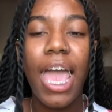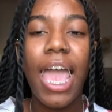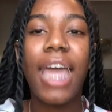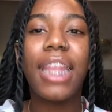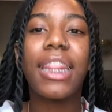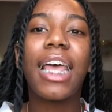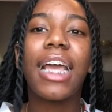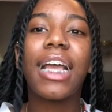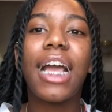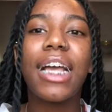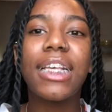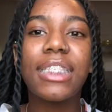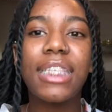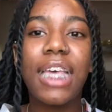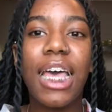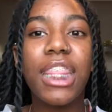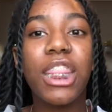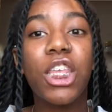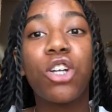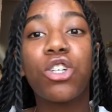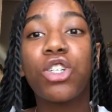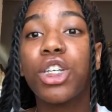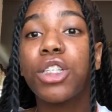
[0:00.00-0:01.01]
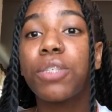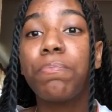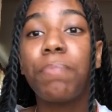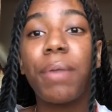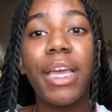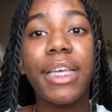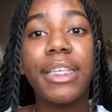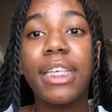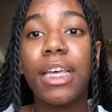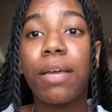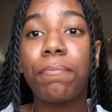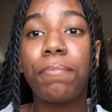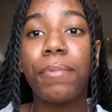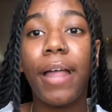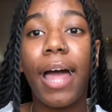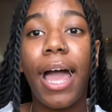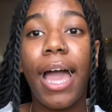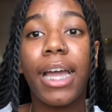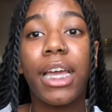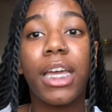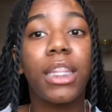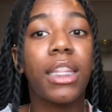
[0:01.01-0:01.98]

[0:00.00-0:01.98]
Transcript: And like I said, they're just basic black,